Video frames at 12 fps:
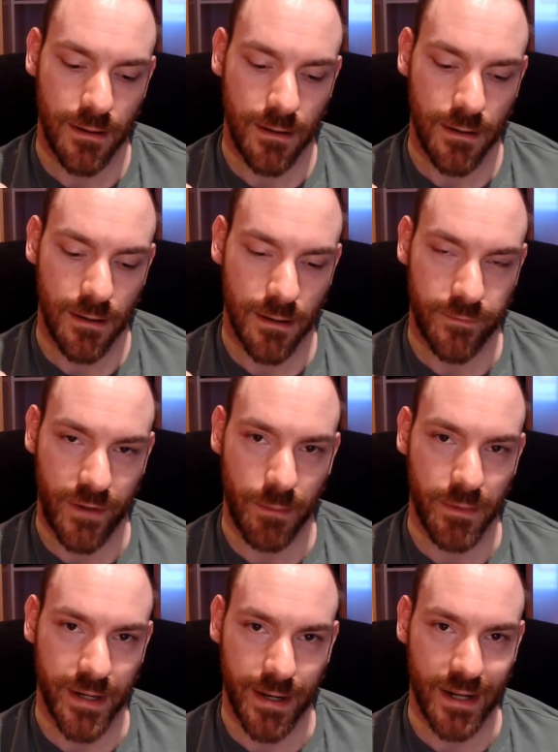the
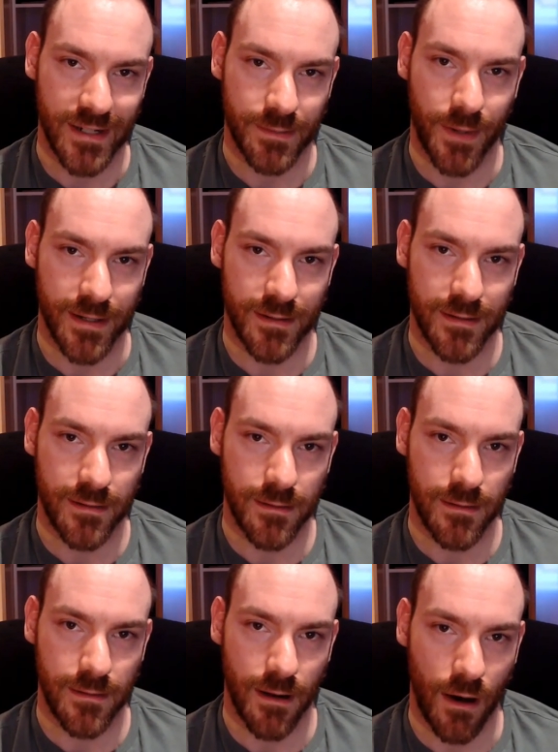feminine aspect
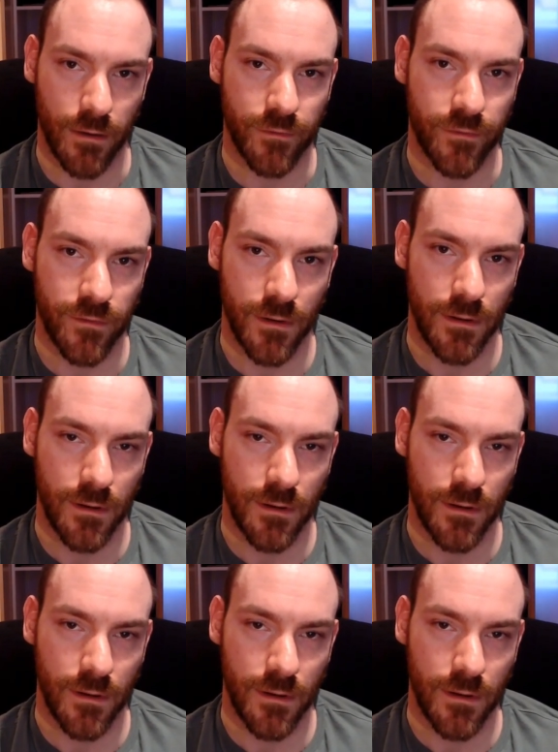of